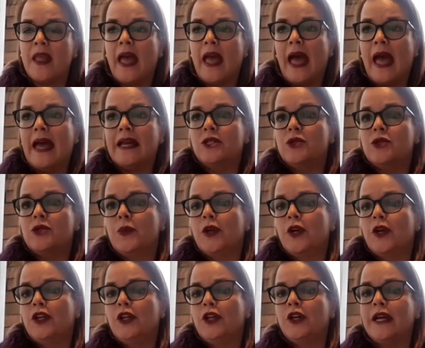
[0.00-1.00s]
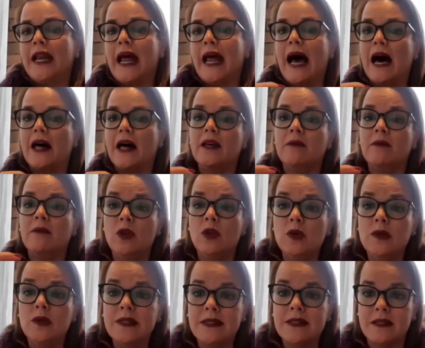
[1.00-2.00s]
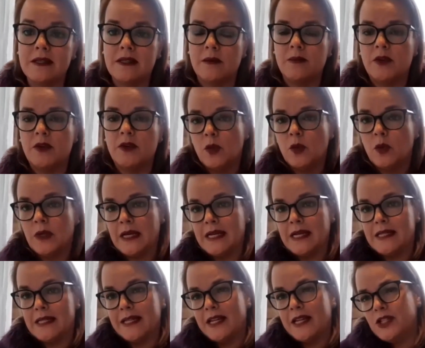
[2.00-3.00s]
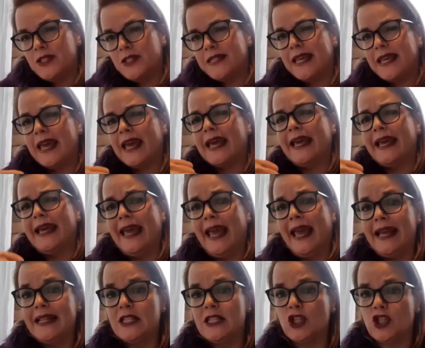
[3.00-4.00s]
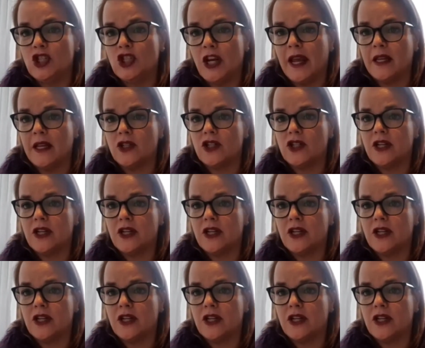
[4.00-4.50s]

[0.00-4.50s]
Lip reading: And we're going to look at how the immune system of organizations kick against change.